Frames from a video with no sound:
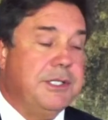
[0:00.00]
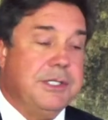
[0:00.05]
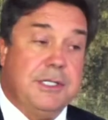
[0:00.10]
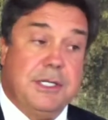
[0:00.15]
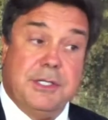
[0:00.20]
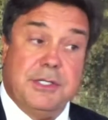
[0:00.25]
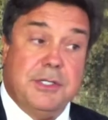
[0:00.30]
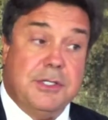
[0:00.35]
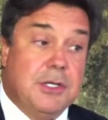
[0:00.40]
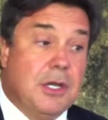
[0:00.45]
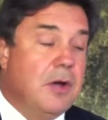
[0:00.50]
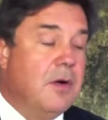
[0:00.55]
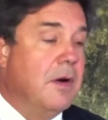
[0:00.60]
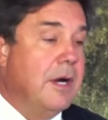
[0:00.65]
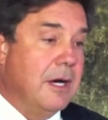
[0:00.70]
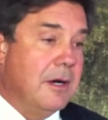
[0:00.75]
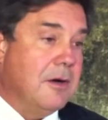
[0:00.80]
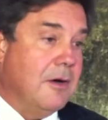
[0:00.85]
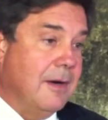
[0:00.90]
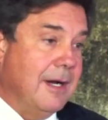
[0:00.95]
just is no
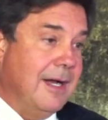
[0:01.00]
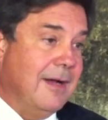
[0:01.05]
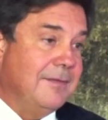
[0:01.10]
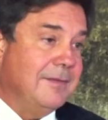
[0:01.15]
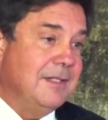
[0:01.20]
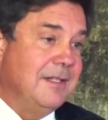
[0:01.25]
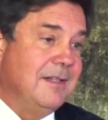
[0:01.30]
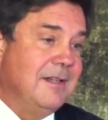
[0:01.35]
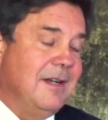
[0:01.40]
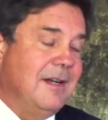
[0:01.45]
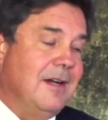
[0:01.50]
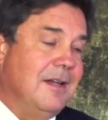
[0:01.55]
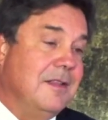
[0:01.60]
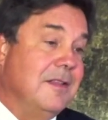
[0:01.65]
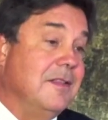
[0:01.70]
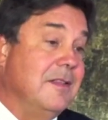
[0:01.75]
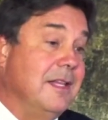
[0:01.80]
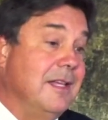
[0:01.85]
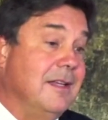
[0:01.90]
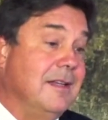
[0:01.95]
aircraft uh,
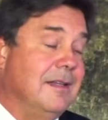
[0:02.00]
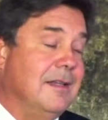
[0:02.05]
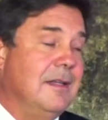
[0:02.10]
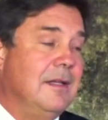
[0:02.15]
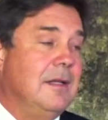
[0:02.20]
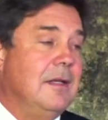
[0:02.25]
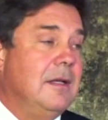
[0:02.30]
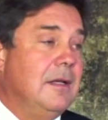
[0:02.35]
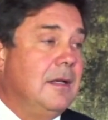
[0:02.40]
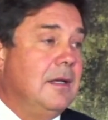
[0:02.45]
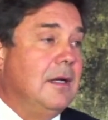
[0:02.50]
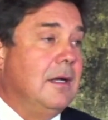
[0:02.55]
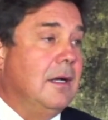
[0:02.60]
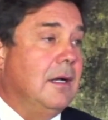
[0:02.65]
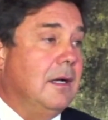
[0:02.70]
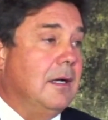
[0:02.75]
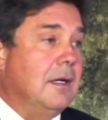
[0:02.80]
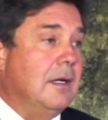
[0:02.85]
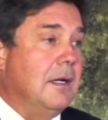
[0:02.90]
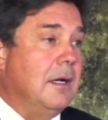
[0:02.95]
other than
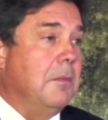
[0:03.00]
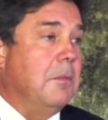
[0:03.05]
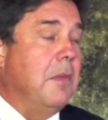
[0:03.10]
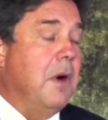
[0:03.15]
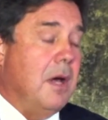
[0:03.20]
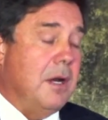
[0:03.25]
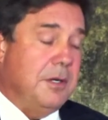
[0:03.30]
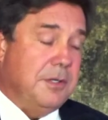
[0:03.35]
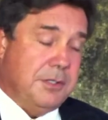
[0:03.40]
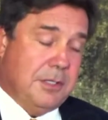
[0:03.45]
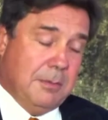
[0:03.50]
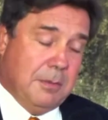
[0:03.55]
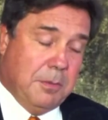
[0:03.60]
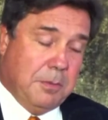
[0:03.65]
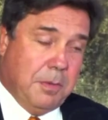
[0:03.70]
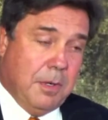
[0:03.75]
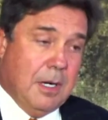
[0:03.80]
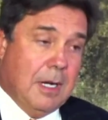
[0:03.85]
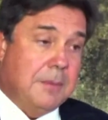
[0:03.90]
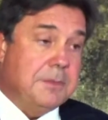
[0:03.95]
uh, a modern
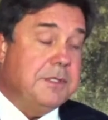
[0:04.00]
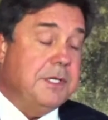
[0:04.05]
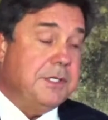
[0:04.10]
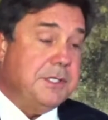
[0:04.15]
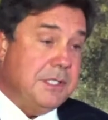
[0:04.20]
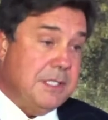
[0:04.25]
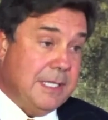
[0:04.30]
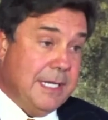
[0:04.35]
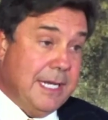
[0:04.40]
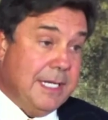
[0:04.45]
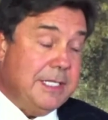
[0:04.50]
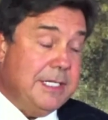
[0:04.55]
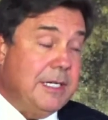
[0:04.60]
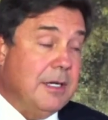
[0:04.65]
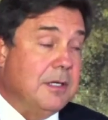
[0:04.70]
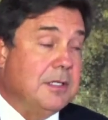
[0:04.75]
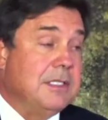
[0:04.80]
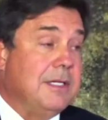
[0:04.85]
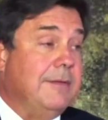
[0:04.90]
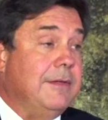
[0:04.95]
turboprop such as the
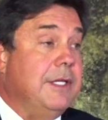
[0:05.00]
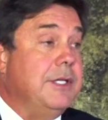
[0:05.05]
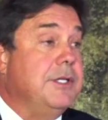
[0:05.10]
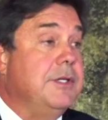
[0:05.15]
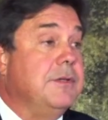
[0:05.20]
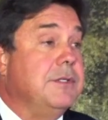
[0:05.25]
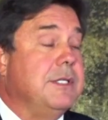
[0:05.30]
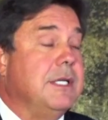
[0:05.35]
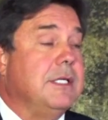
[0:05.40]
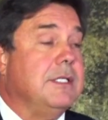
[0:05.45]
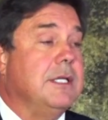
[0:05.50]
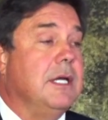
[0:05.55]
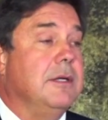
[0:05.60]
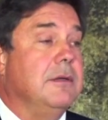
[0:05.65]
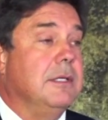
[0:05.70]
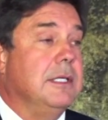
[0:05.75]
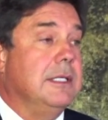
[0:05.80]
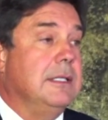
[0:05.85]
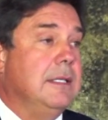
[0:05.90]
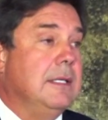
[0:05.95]
ATR
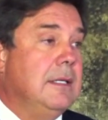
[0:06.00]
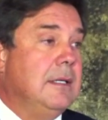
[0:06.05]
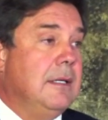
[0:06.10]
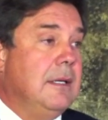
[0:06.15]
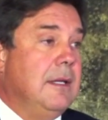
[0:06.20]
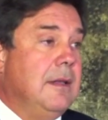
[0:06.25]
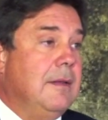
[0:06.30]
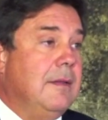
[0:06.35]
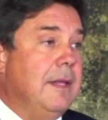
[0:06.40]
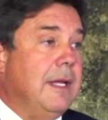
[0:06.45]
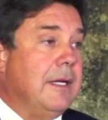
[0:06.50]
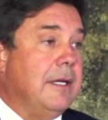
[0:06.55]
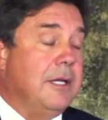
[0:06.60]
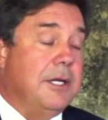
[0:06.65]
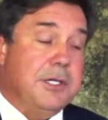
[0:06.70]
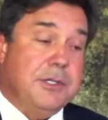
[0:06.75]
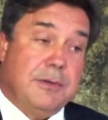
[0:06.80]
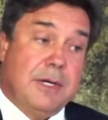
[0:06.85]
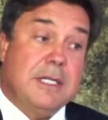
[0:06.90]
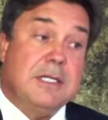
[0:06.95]
72600 that can
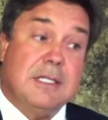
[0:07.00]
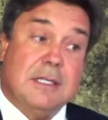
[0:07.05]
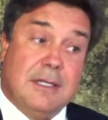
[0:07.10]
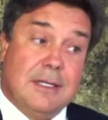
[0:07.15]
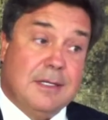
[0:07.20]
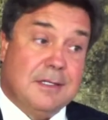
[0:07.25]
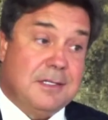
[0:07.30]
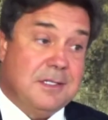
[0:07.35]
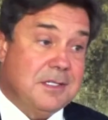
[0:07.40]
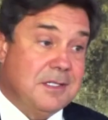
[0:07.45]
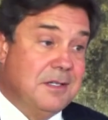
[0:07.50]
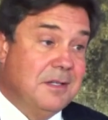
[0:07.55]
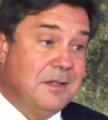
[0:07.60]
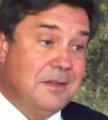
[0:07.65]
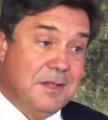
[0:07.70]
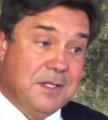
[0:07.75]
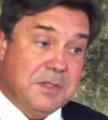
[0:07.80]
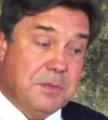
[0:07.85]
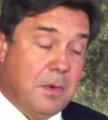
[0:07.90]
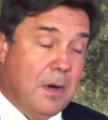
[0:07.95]
address this,
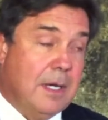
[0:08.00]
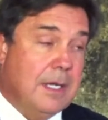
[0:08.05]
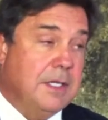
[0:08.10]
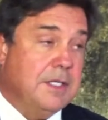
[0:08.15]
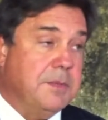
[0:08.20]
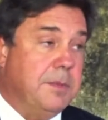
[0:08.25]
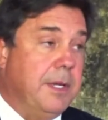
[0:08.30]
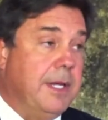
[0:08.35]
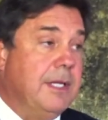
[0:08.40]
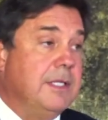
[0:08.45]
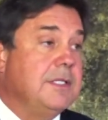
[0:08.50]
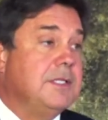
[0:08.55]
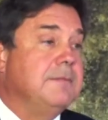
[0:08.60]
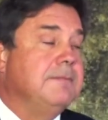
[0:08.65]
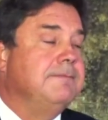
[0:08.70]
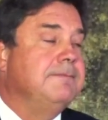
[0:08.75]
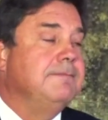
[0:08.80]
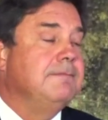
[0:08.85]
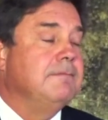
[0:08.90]
this market space.